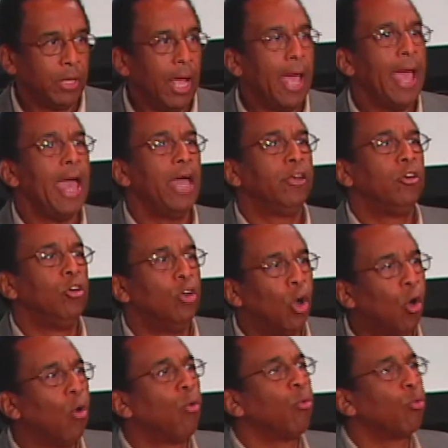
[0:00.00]
had
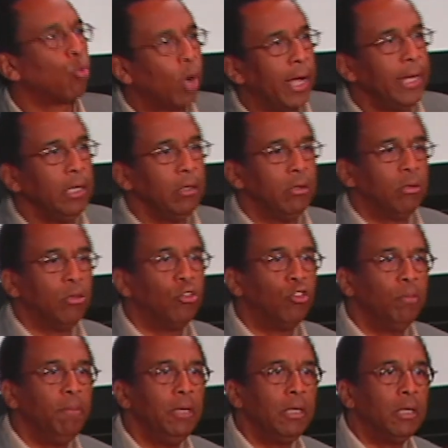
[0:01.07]
no right to
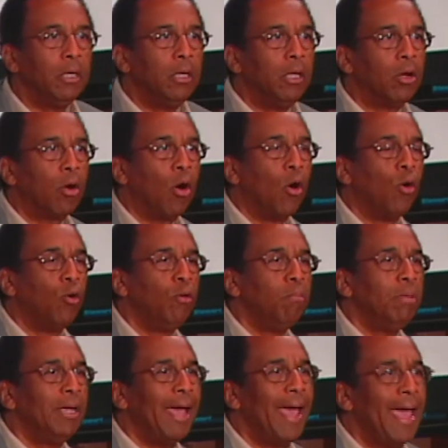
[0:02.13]
speak in their own
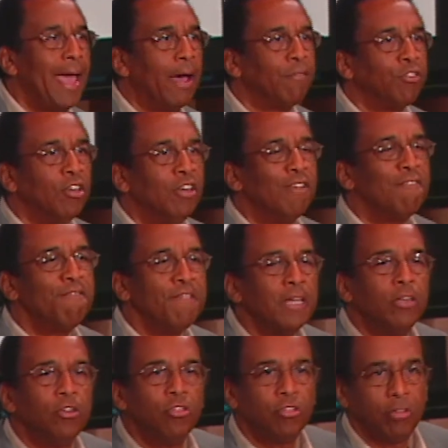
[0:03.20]
behalfs in
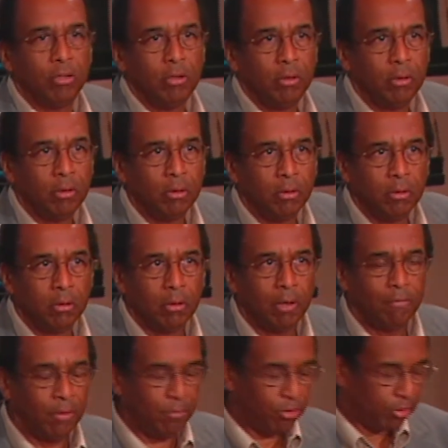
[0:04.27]
defense of
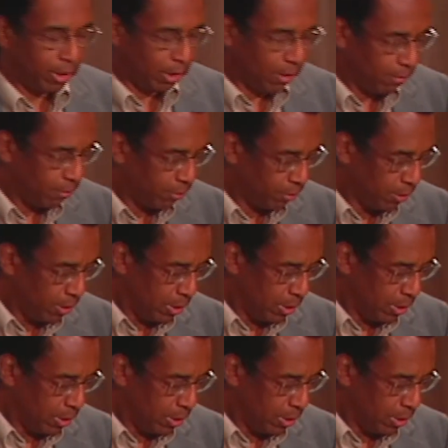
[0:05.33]
themselves.